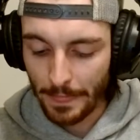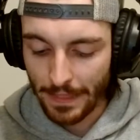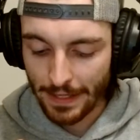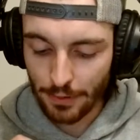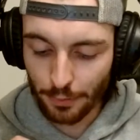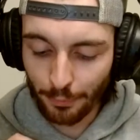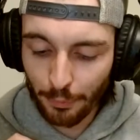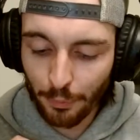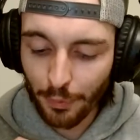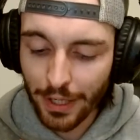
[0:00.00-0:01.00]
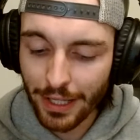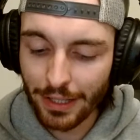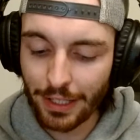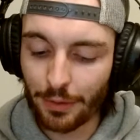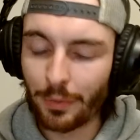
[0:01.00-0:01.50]
it
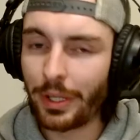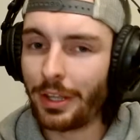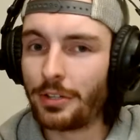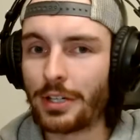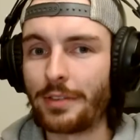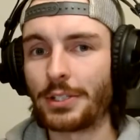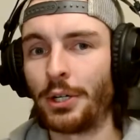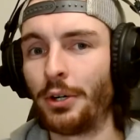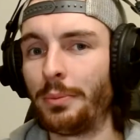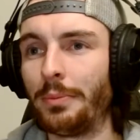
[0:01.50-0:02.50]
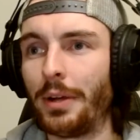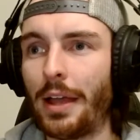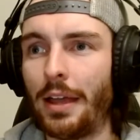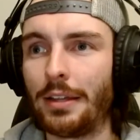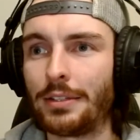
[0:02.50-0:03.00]
really, really drives it home
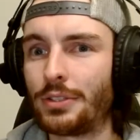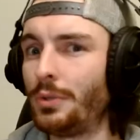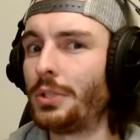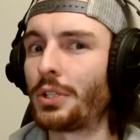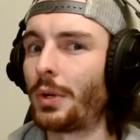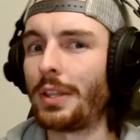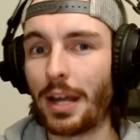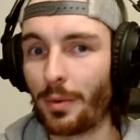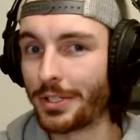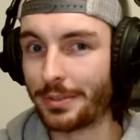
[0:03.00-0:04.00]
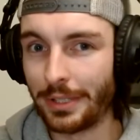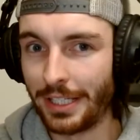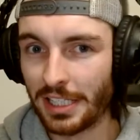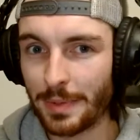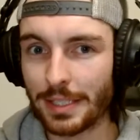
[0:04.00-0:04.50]
to a degree that I wasn't
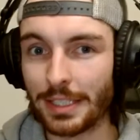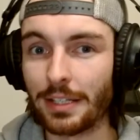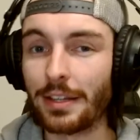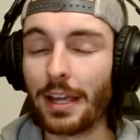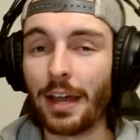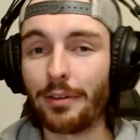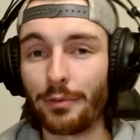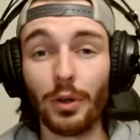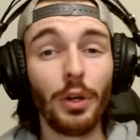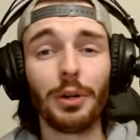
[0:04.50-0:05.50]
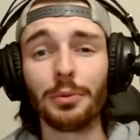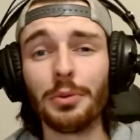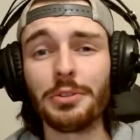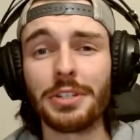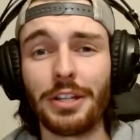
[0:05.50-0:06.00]
really expecting. They have
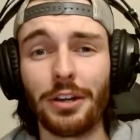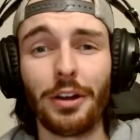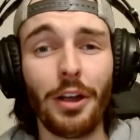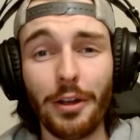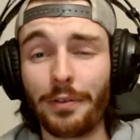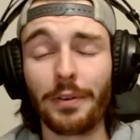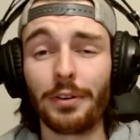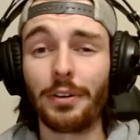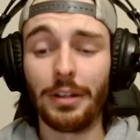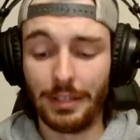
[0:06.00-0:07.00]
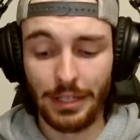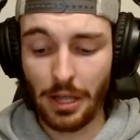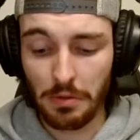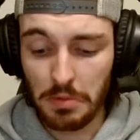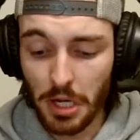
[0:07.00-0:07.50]
rules in here for,
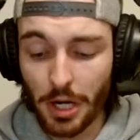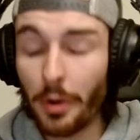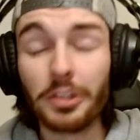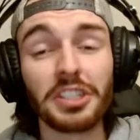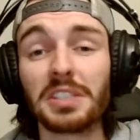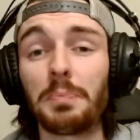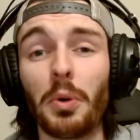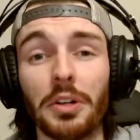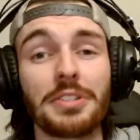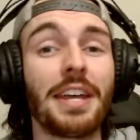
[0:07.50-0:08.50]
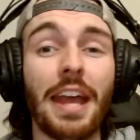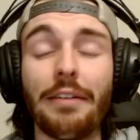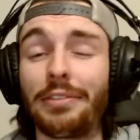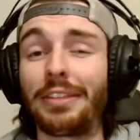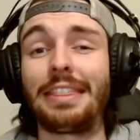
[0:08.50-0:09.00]
sports. They
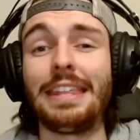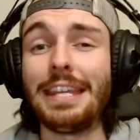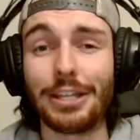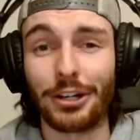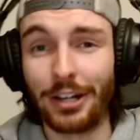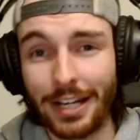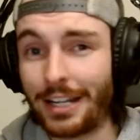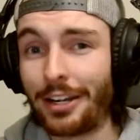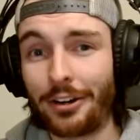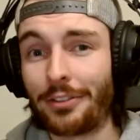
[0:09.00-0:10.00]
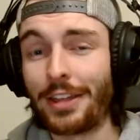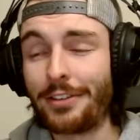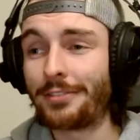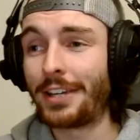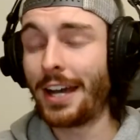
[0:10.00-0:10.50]
have theater in here.
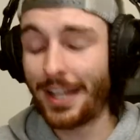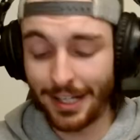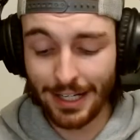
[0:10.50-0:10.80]
They've got